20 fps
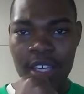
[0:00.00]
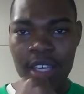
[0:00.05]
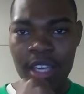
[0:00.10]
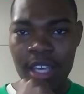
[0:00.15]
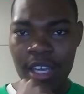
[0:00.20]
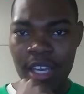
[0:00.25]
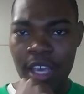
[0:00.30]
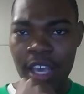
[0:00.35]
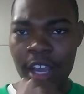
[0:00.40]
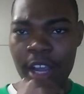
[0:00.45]

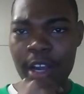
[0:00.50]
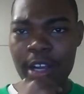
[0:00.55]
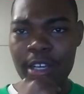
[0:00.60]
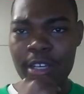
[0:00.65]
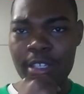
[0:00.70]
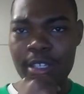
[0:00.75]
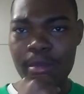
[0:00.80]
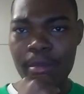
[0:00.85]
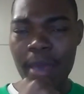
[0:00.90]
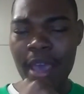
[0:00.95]
And then Erica
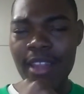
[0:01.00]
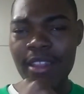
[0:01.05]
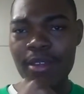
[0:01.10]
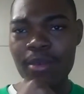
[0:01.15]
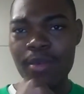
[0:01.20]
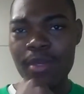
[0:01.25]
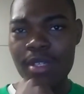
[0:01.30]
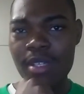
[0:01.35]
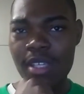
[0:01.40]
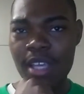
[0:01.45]
Samantha
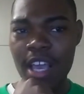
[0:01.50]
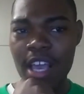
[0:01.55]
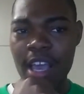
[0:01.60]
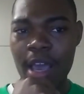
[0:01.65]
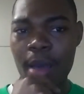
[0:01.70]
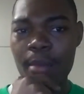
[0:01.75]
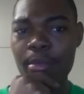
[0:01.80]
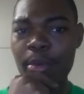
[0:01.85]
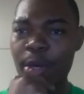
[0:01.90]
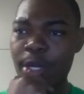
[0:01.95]
was saying,
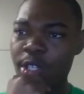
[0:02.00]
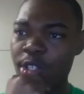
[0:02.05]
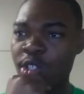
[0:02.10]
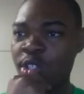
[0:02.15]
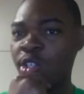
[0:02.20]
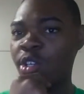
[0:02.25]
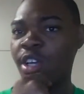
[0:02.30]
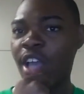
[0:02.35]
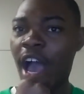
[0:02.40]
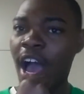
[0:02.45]
I'm pretty
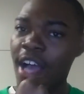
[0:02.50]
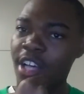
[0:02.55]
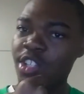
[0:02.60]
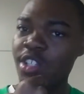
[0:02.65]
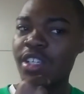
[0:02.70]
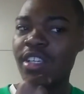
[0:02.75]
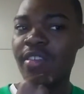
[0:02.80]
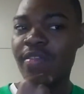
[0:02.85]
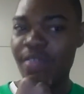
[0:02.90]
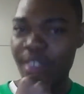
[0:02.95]
sure y'all
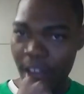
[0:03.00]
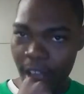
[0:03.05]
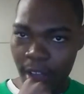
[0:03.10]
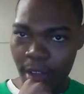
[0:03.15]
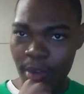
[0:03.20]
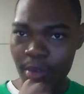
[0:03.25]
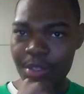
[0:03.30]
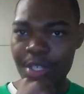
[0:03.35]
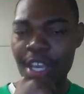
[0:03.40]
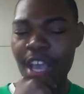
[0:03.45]
should have
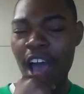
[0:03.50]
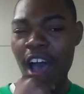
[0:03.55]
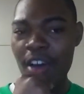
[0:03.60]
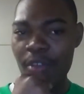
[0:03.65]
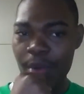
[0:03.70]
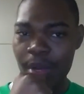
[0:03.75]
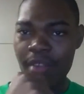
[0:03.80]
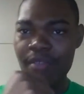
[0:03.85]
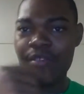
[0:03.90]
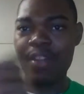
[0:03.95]
known. Y'all
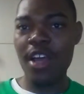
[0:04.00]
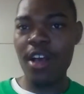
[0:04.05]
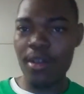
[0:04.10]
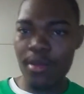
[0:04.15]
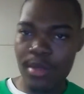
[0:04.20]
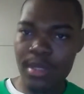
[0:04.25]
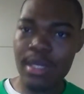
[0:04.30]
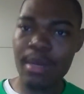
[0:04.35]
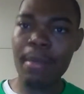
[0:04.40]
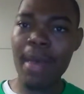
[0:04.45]
would have
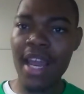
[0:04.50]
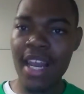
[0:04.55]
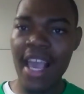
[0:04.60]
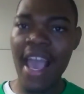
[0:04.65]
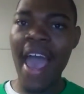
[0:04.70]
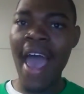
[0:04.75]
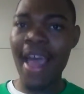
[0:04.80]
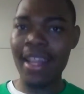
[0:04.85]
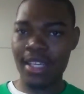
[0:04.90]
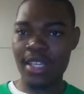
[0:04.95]
known. Somebody
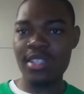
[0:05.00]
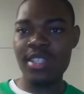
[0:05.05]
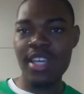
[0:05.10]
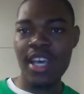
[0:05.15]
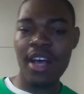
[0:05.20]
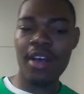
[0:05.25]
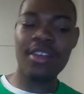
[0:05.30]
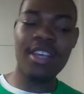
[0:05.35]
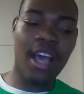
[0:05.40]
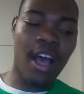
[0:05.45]
had to
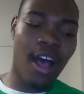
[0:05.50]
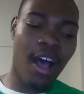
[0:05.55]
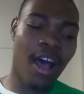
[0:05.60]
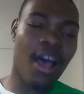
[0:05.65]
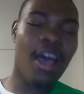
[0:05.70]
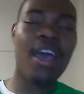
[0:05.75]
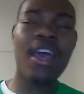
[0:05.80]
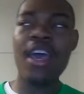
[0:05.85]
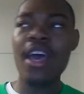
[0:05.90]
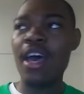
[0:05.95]
tell y'all.